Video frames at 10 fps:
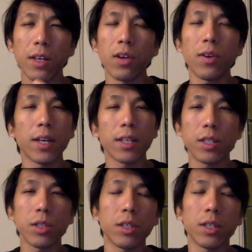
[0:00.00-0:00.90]
All right,
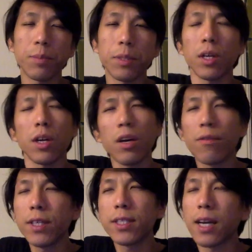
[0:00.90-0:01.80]
so but a lot of
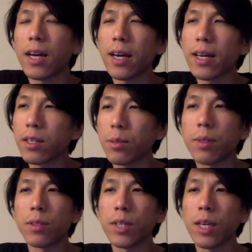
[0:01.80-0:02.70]
things that I like
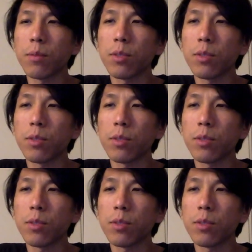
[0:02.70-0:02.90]
about the game.